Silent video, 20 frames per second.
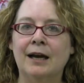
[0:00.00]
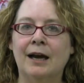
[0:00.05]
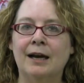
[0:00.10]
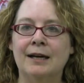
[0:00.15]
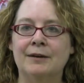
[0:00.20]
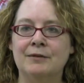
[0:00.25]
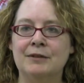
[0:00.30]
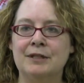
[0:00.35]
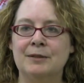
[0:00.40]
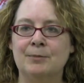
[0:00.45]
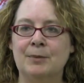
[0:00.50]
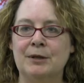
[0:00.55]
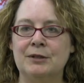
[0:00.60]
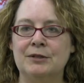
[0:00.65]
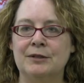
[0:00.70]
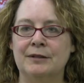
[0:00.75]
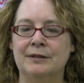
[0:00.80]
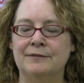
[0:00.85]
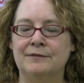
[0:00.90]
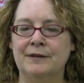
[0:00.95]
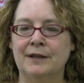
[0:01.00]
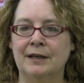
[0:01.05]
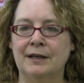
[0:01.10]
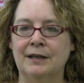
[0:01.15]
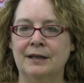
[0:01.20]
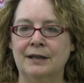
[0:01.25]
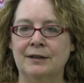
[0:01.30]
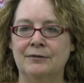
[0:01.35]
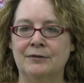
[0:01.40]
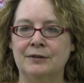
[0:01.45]
I have a special
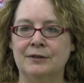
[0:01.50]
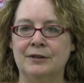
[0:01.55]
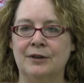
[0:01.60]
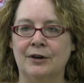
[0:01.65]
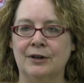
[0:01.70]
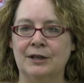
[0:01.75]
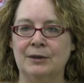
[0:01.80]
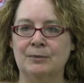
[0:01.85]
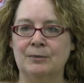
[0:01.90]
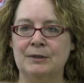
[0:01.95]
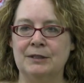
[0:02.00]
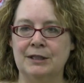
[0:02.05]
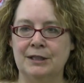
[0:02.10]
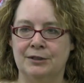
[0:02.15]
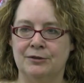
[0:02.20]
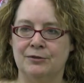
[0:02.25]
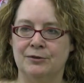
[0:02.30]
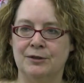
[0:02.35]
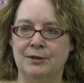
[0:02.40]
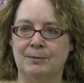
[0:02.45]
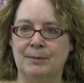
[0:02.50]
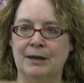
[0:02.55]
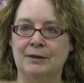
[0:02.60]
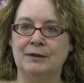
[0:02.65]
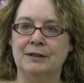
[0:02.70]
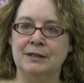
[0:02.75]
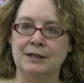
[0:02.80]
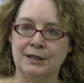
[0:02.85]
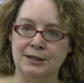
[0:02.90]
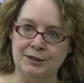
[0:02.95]
affinity for talking with teachers about
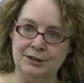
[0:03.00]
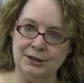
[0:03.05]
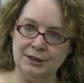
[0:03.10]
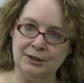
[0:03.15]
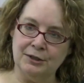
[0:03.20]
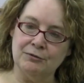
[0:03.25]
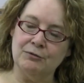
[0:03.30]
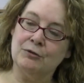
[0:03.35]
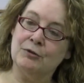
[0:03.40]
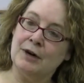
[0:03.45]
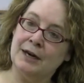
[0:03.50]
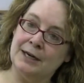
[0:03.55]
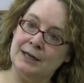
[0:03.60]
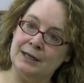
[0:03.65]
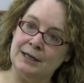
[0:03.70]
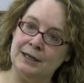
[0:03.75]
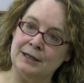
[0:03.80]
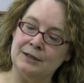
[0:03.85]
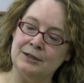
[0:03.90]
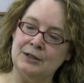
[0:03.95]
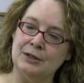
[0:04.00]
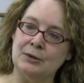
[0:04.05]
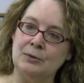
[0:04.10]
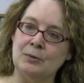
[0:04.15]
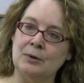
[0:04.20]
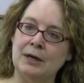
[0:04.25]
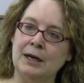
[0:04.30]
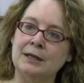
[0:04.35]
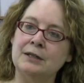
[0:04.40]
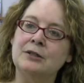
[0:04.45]
the teaching of writing. So
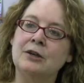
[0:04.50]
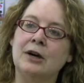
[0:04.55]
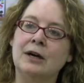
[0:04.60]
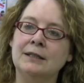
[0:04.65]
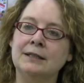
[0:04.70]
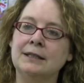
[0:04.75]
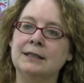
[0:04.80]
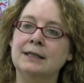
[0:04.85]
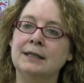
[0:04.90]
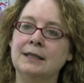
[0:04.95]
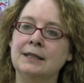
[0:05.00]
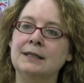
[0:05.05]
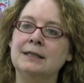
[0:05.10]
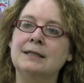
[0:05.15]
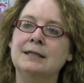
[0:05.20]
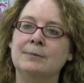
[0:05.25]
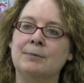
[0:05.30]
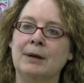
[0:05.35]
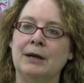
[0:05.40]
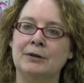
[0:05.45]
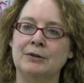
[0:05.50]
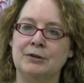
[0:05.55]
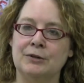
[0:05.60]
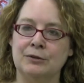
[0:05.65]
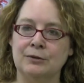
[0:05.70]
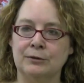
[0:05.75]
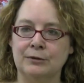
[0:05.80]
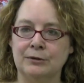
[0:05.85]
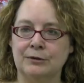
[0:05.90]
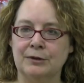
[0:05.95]
when I talk to kids about
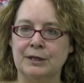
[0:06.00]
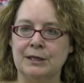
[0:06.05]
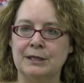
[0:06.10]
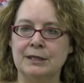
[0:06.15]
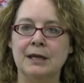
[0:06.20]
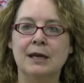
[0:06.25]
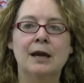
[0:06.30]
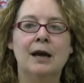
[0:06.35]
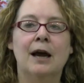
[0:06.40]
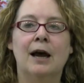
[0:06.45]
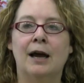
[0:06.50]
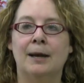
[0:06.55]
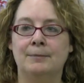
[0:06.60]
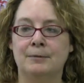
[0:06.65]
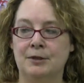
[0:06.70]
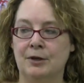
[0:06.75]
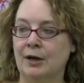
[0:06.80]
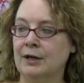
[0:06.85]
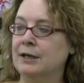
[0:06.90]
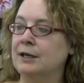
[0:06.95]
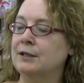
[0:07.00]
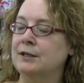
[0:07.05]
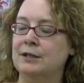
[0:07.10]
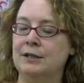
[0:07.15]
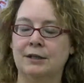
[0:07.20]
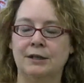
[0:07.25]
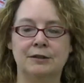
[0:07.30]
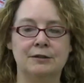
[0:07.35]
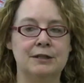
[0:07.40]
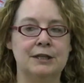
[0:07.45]
stories, I'm talking
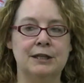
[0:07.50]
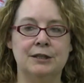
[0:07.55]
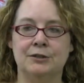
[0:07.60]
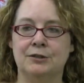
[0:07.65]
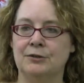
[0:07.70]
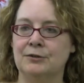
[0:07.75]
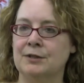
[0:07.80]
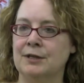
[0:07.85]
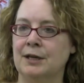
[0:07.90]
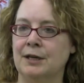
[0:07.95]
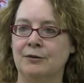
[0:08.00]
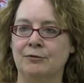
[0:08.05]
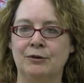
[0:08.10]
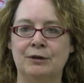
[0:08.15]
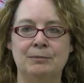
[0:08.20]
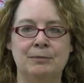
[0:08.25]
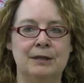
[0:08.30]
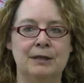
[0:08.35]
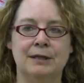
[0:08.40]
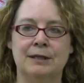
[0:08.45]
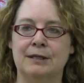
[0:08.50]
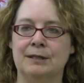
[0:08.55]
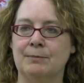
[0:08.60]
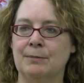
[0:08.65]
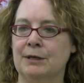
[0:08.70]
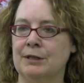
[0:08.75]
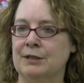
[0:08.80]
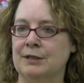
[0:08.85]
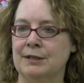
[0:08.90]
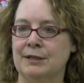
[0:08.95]
to their teachers every bit as
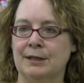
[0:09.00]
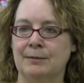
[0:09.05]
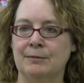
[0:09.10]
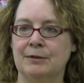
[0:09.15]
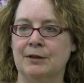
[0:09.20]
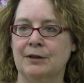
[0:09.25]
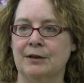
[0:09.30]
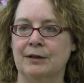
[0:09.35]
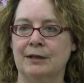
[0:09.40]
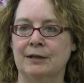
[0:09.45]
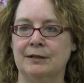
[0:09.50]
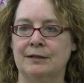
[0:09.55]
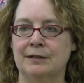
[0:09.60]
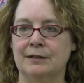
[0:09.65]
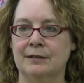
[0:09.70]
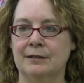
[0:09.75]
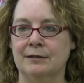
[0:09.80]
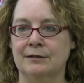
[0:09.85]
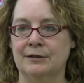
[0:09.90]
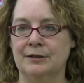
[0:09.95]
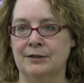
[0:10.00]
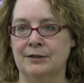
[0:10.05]
much as I'm talking to their